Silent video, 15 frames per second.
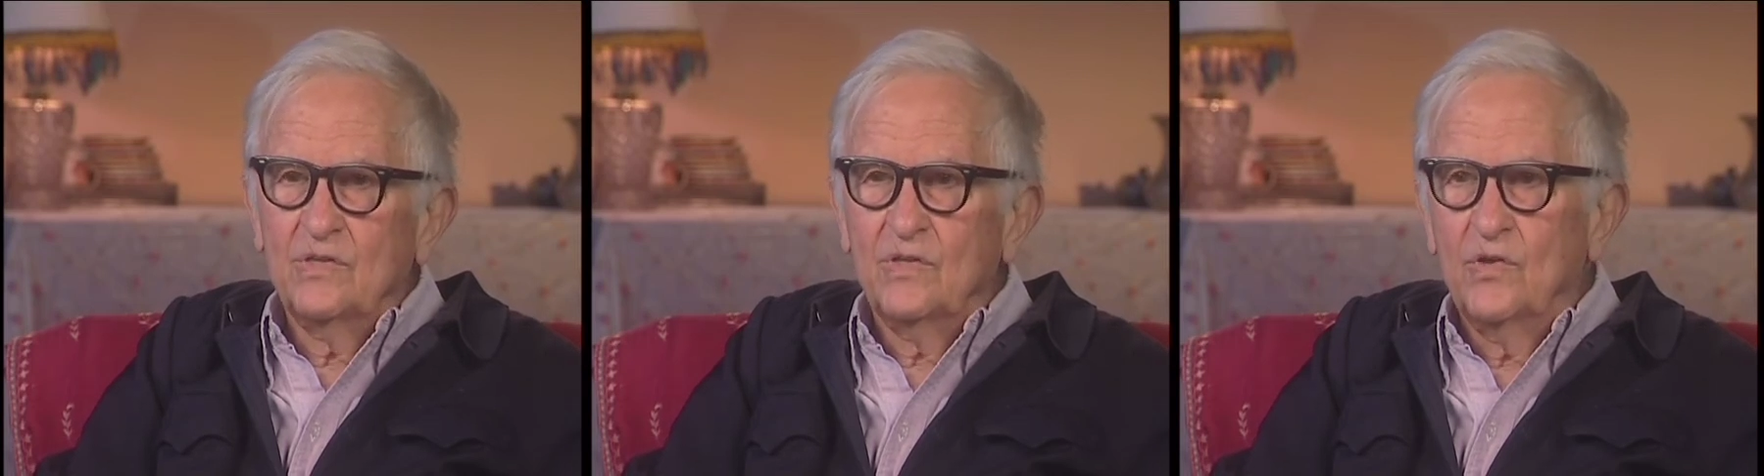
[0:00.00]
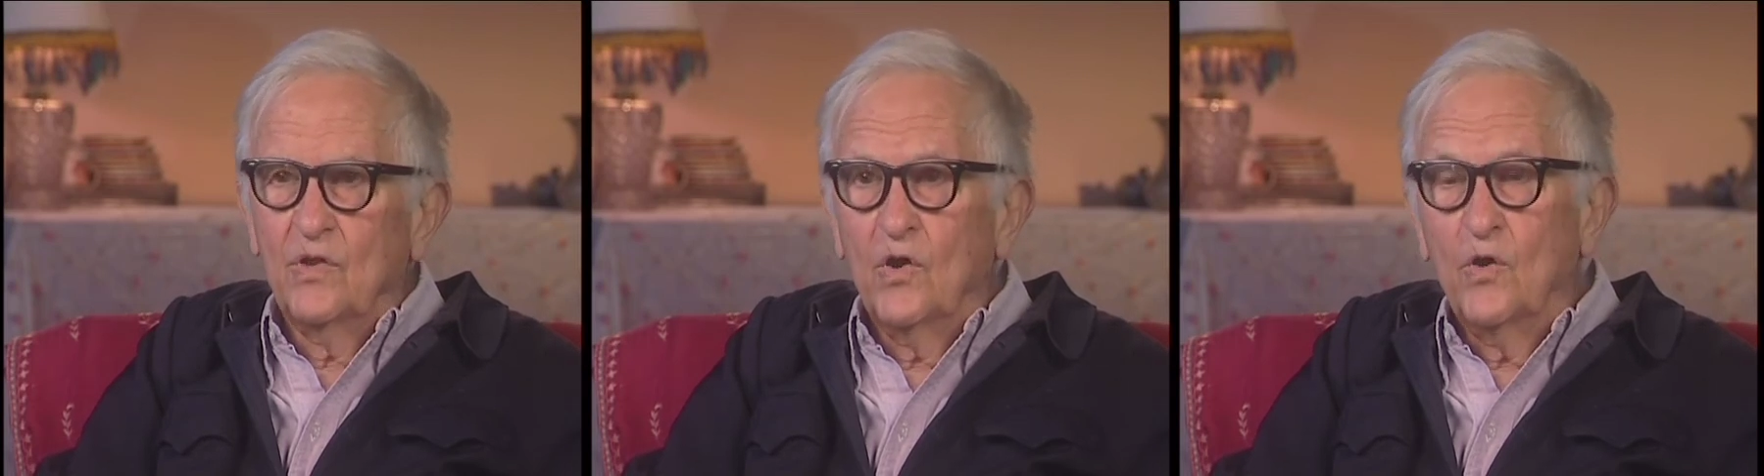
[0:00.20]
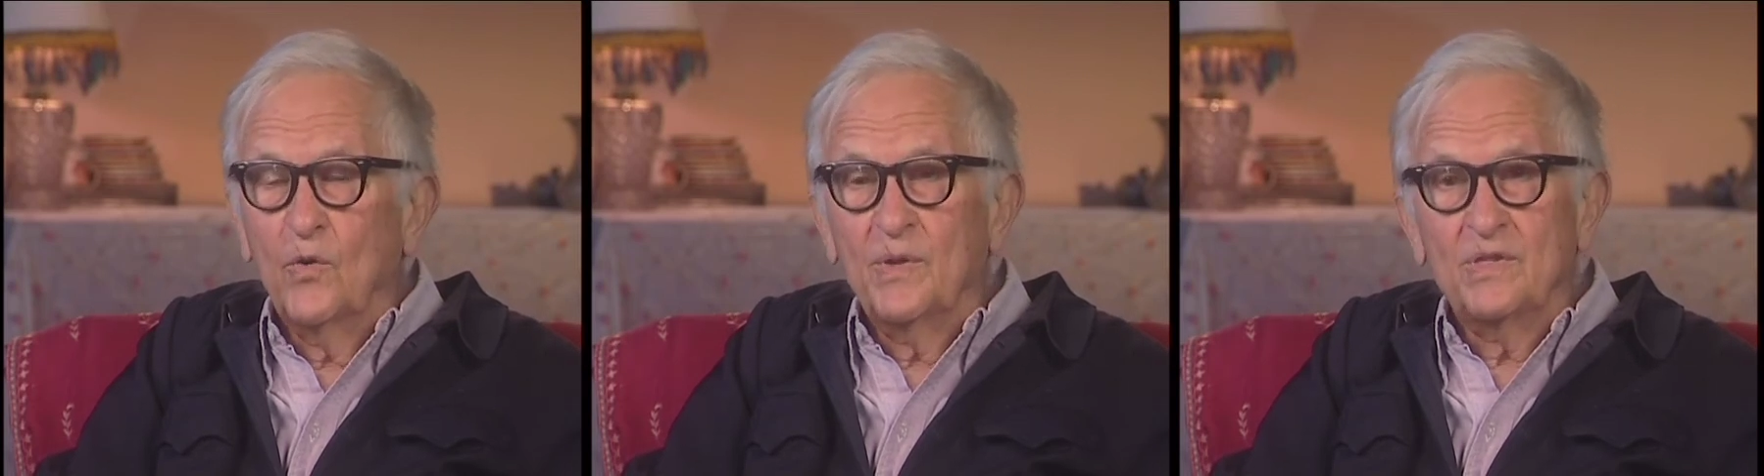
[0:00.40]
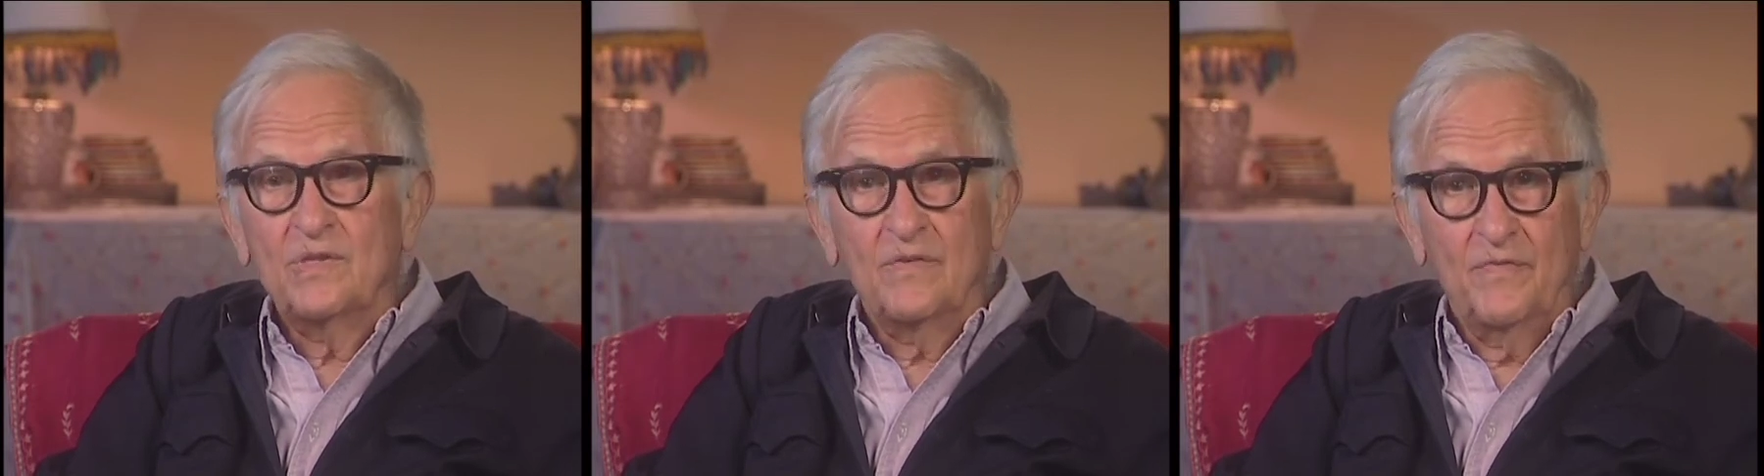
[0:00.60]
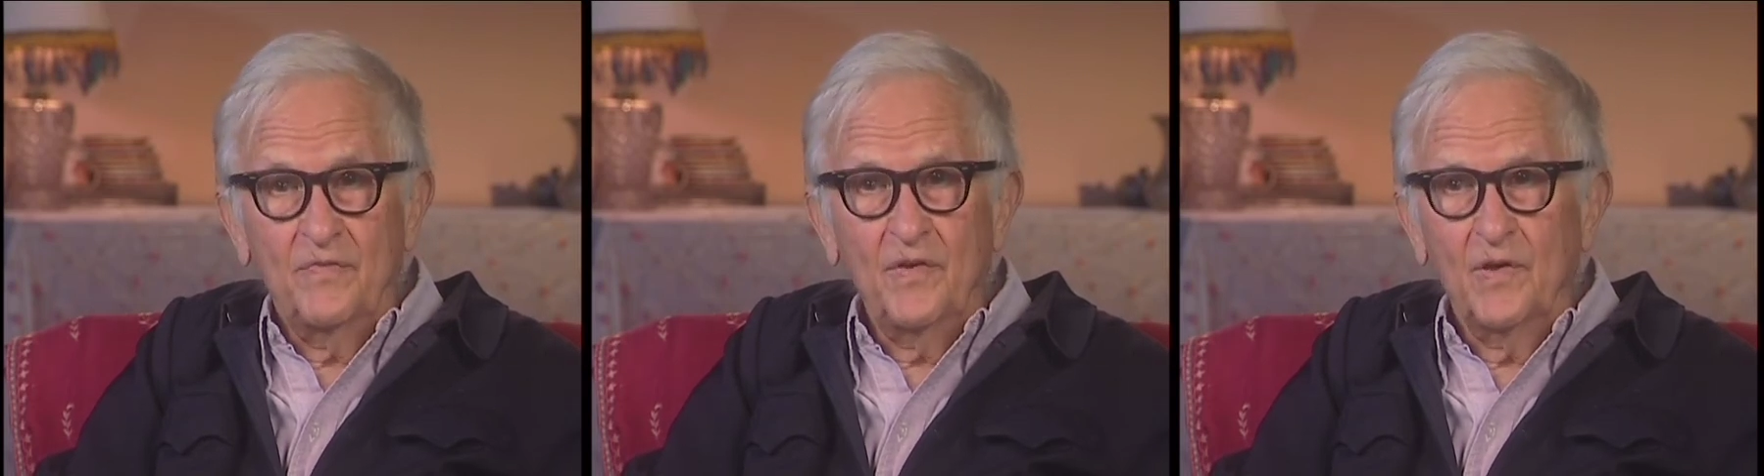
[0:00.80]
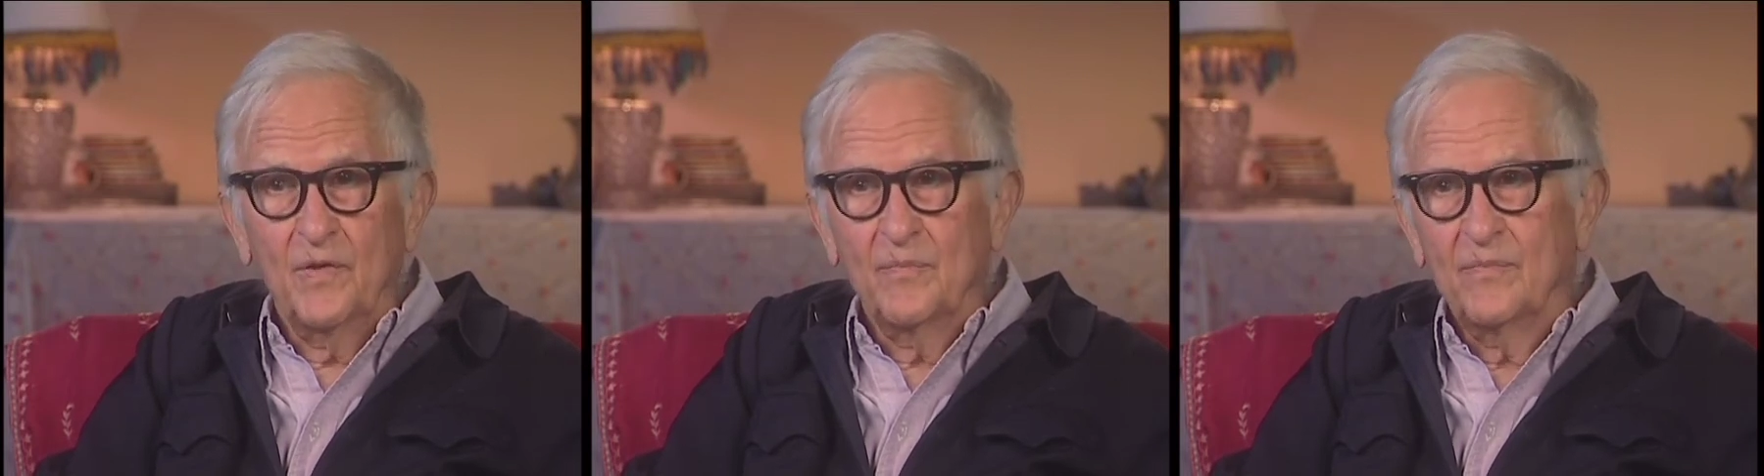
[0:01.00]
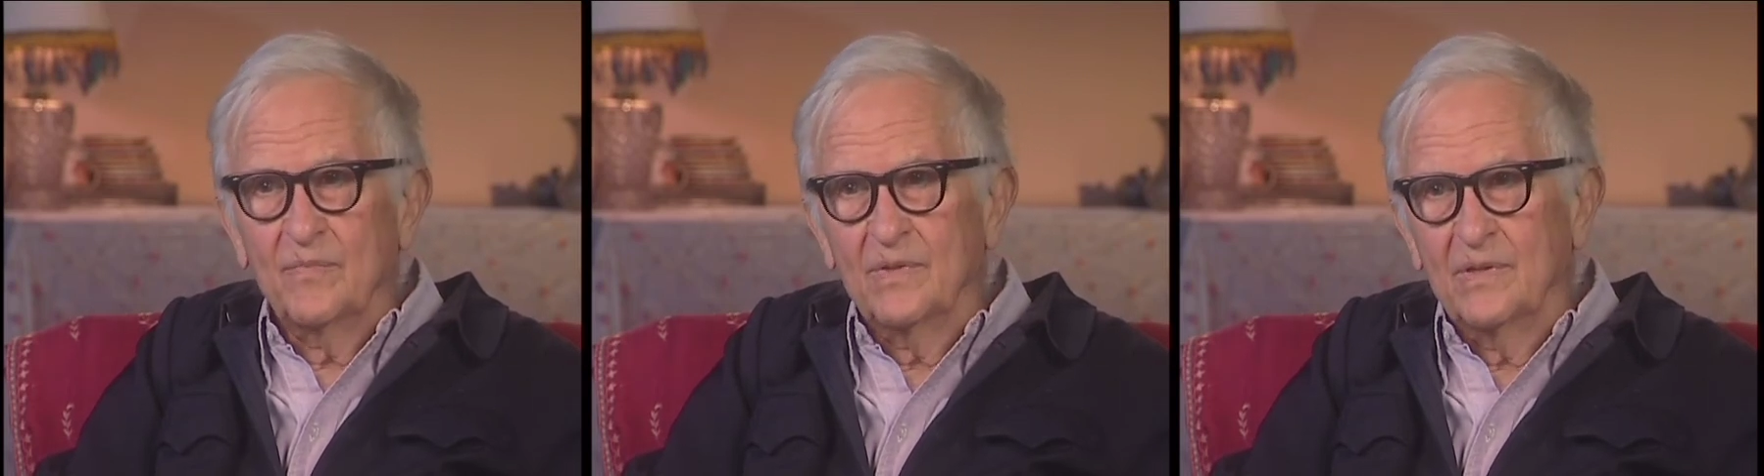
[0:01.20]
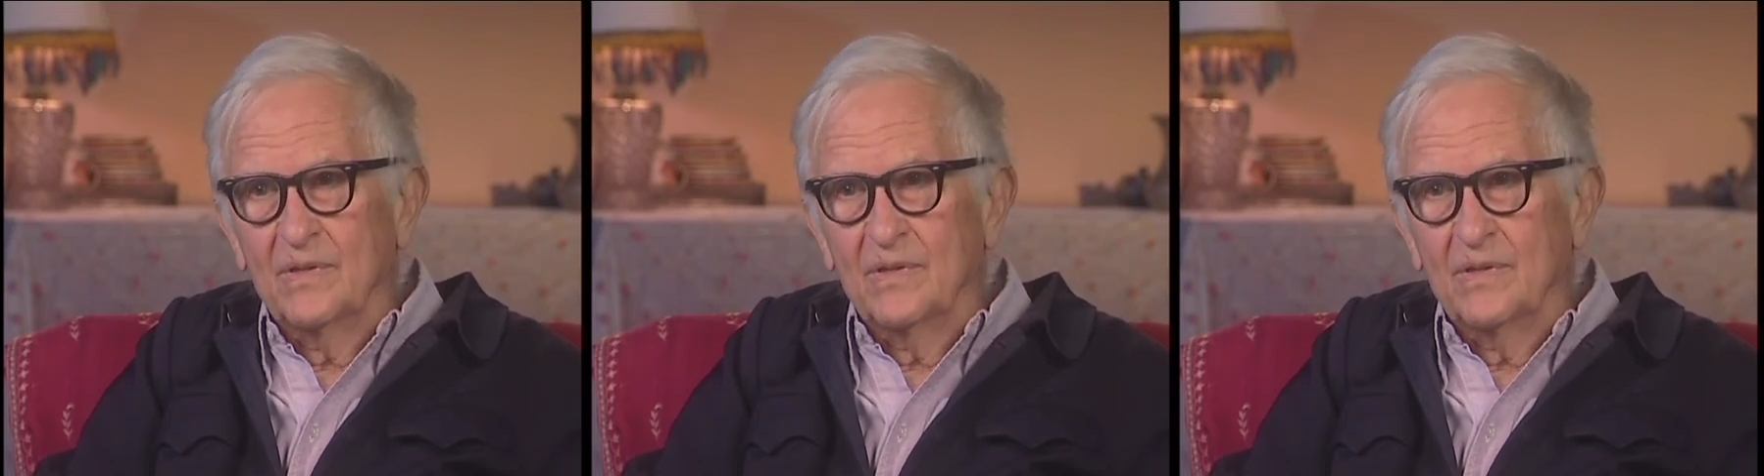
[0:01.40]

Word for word: to know and to film